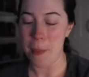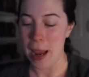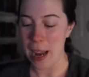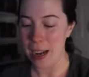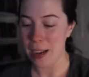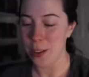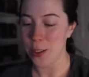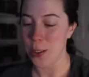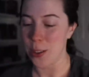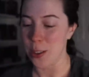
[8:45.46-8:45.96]

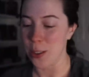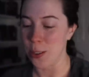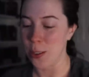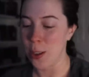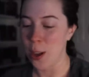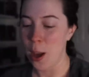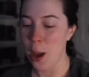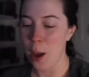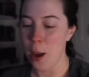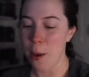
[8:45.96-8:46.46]

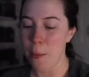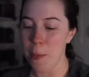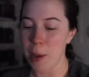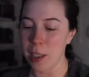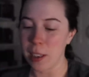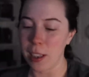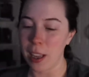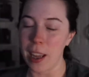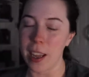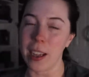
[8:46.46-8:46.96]
pages,
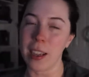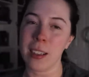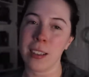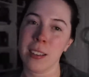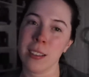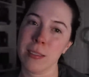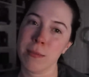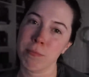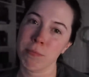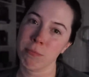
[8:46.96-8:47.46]
but
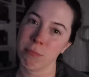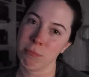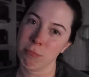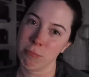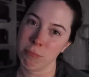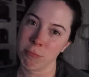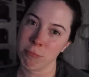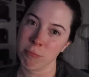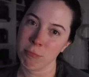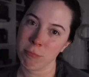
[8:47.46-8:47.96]
like,
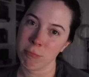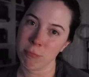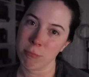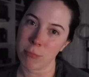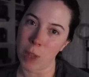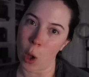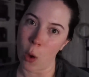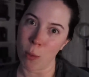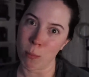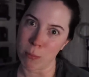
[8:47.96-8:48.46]

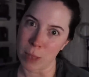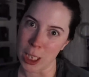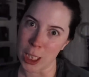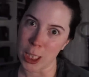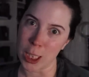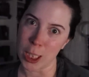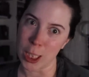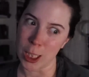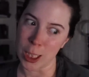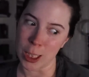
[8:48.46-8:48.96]
oh my
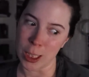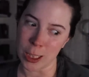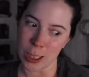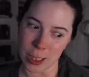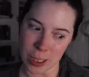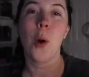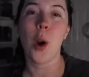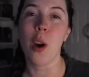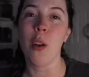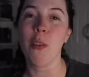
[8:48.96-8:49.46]

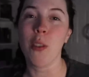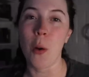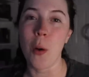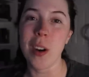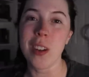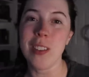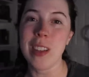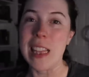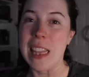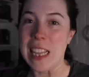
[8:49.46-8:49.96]
god. We're of
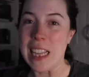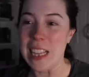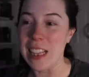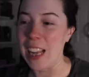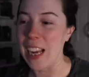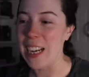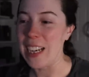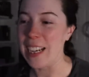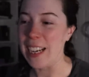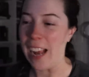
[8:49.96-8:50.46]
course in the
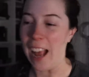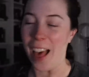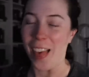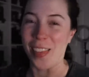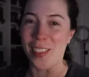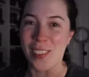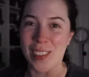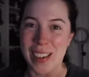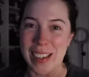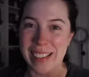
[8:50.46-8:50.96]
like
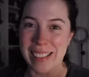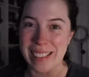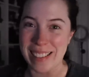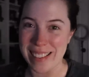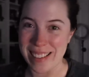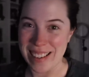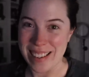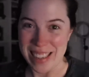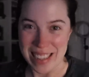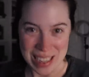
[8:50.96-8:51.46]
gathering
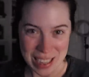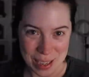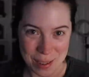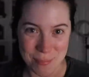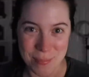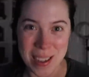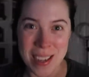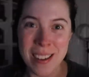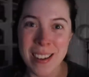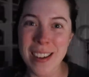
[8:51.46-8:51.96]
the
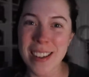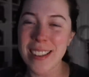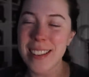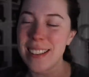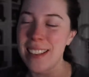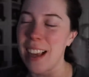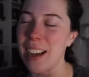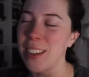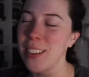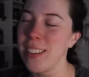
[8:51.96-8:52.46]
team
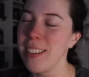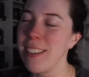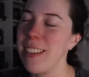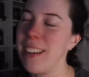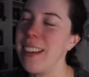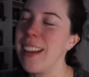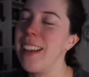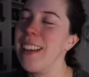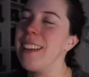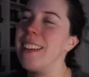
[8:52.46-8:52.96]

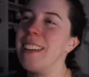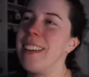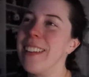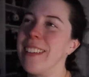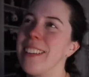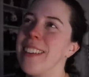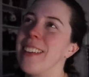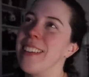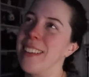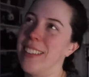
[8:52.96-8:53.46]
section.
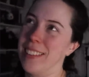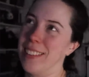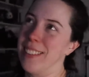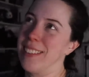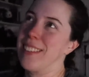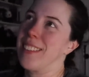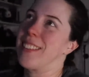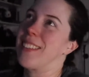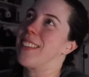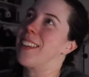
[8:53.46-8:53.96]
It
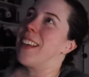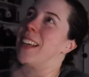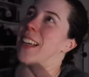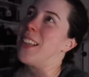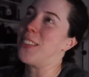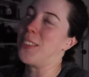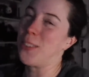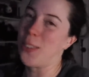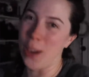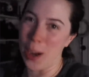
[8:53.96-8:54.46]
is
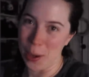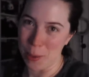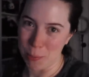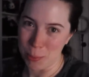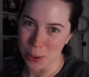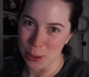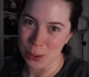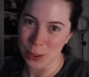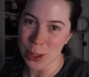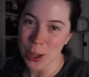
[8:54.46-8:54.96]

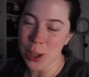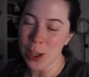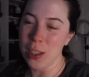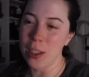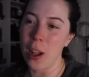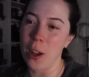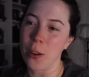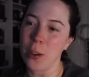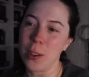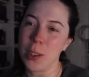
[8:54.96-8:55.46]
incredible.
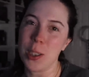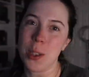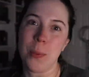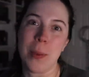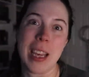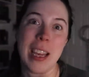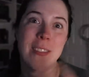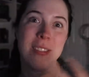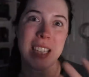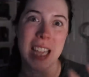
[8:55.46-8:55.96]
Not only do
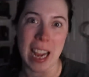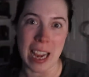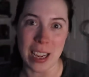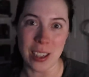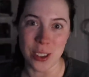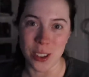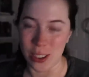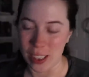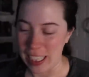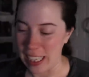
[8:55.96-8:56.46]
we have
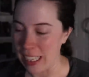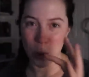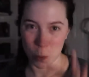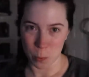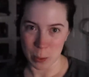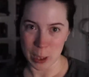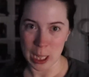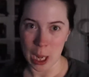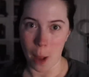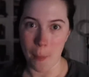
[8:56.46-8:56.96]
Tandri, who's
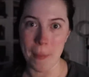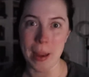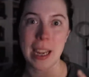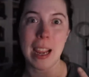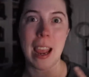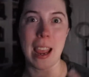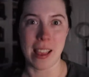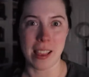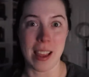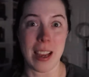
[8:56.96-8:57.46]
becoming
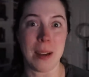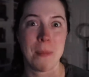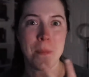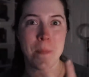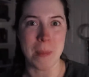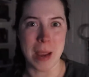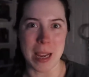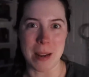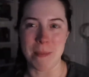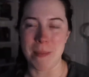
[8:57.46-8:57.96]
a like
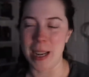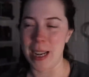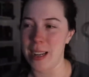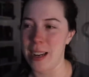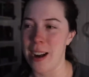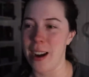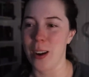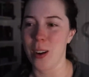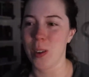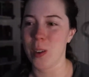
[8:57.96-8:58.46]
main
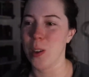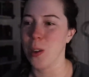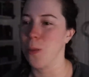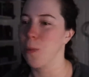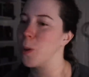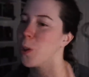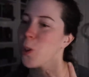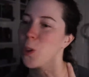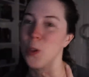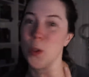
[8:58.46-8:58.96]
character,
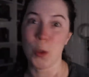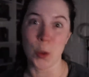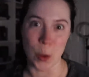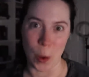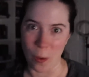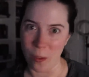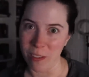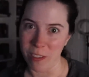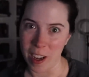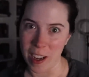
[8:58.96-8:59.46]
which is
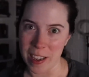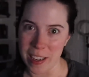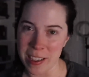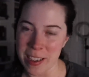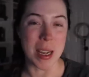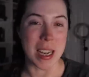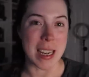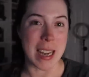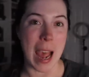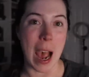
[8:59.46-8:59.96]
so fun,
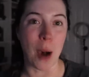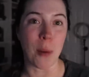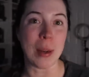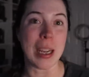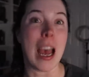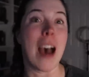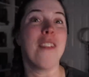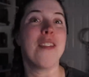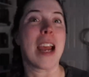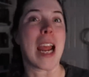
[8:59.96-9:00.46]
but now
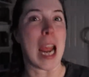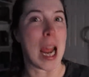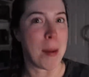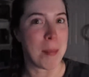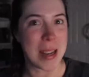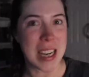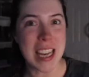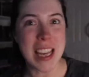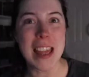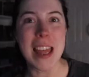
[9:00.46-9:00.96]
we have
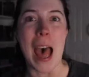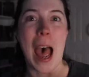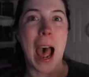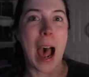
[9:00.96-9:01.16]
Amity, the